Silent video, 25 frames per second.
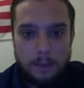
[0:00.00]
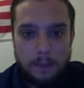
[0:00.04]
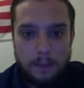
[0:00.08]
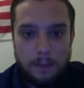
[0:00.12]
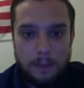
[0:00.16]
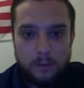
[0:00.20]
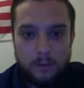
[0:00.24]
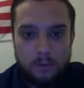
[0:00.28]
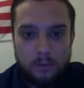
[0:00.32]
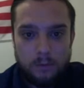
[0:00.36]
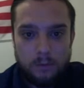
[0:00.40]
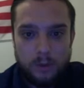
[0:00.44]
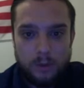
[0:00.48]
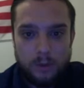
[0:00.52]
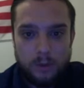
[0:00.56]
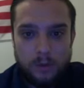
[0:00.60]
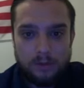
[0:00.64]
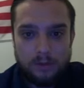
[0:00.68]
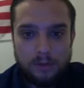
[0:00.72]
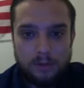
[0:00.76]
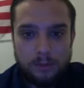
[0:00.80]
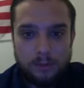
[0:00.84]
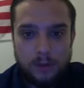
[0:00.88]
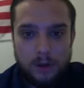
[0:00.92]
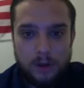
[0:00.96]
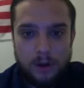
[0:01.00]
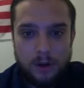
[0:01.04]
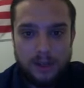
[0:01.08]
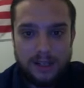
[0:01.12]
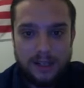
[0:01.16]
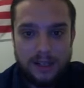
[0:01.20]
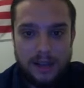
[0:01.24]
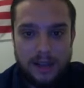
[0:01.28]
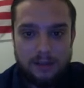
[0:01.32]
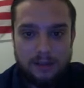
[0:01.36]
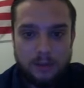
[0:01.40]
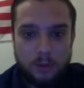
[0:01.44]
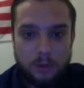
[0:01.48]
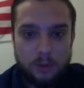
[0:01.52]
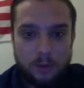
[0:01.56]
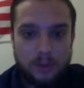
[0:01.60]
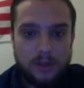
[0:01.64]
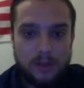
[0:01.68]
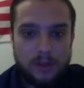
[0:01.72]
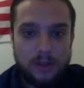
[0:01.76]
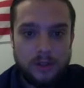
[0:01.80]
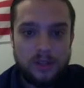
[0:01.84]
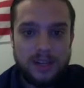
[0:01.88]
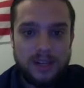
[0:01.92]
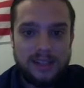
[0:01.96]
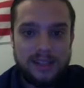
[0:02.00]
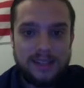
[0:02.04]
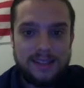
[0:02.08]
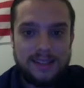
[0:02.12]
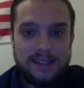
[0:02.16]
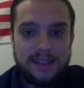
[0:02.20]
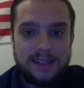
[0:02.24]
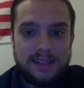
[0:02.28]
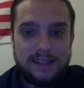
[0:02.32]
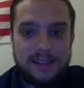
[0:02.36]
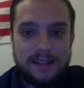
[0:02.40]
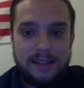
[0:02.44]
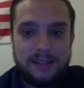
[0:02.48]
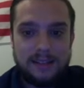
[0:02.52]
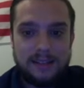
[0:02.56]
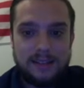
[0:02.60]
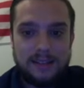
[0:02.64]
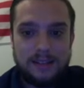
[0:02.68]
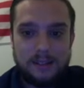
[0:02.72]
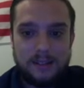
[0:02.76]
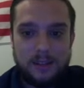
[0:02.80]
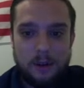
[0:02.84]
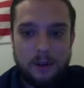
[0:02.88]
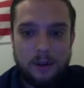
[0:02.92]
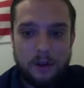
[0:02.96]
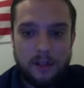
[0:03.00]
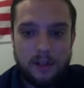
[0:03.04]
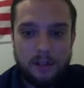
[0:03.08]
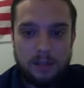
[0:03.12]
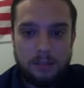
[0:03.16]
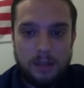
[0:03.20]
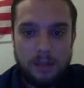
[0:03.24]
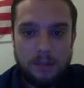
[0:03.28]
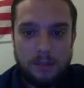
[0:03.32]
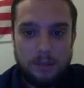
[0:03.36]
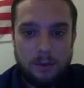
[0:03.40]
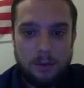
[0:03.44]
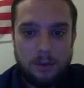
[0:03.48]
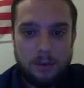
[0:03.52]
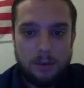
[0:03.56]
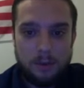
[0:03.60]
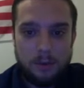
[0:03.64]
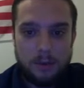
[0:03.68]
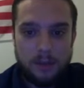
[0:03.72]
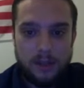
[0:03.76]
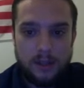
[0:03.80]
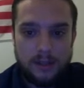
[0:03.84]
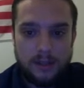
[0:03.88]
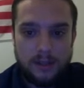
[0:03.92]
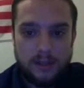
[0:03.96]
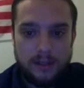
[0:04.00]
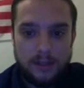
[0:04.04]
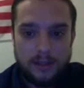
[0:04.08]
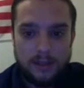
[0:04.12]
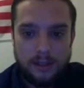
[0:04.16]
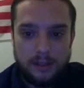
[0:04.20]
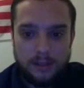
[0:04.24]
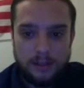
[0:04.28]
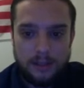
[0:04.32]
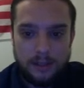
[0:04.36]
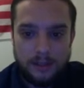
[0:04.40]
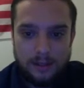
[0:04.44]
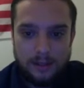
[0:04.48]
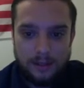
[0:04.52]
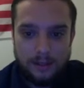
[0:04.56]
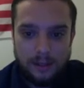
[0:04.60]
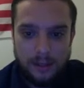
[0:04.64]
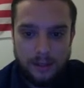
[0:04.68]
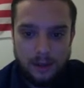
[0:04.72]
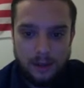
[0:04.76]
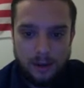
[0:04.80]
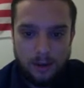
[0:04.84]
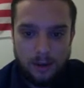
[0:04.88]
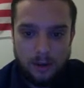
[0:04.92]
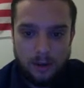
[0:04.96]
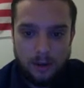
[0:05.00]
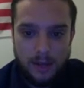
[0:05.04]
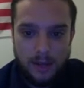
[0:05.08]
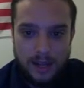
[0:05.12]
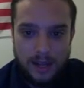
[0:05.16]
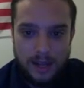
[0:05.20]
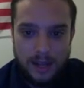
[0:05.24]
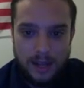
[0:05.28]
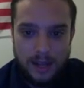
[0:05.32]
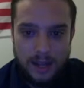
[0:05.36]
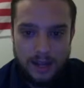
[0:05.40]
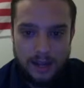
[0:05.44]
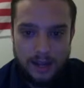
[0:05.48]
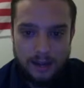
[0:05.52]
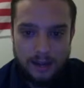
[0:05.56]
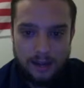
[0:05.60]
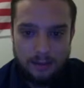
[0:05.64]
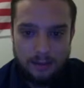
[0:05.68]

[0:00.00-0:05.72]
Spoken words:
we went from targeting everyone in the United States to targeting people within, a